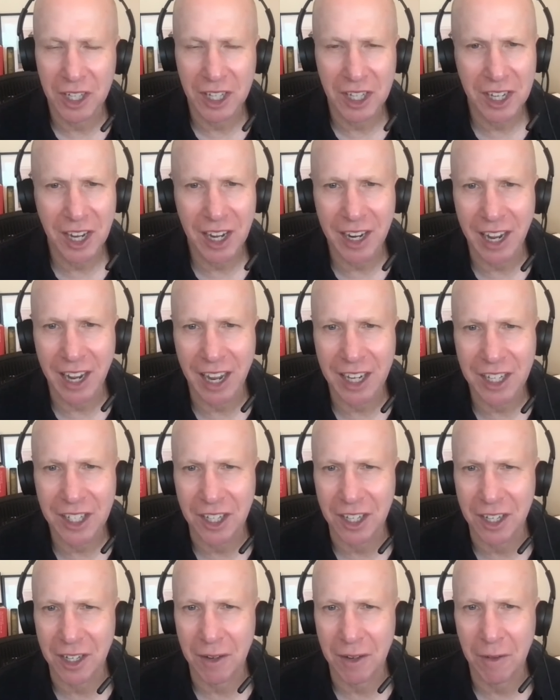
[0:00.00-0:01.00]
He's not
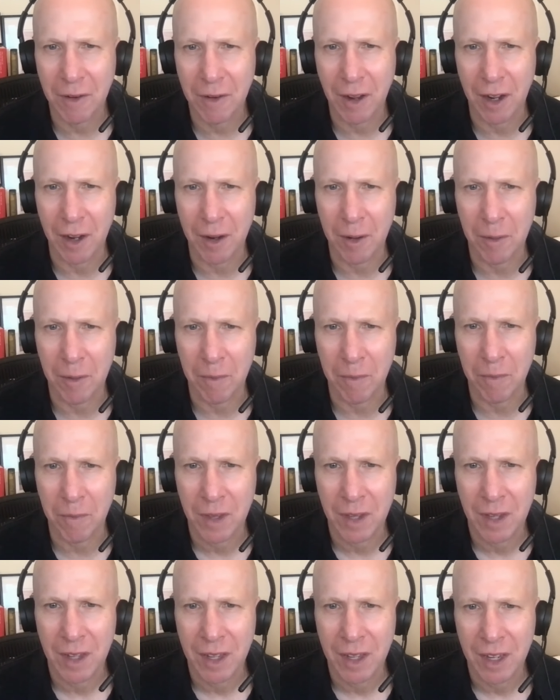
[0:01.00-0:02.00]
asking um,
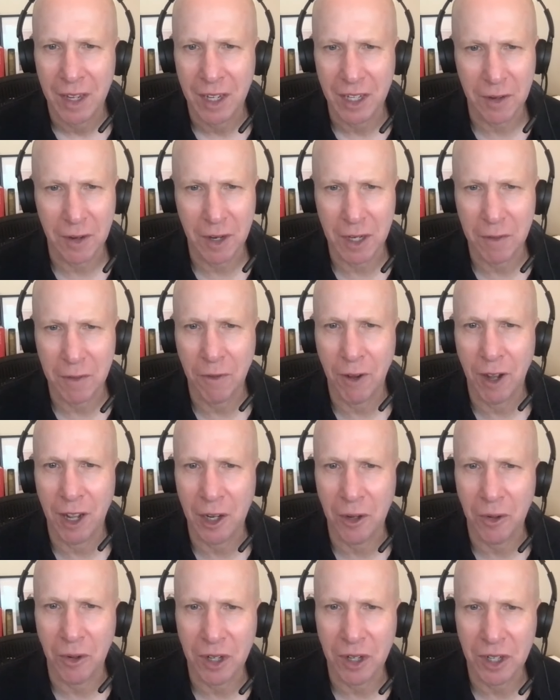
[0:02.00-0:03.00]
his his
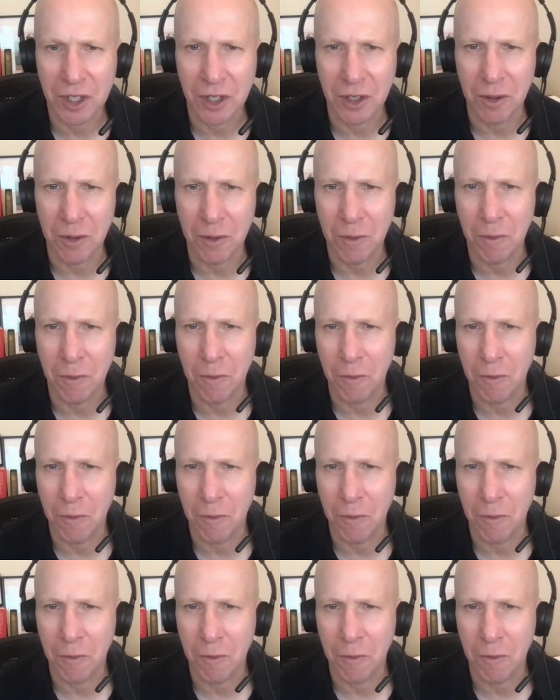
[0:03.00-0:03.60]
followers to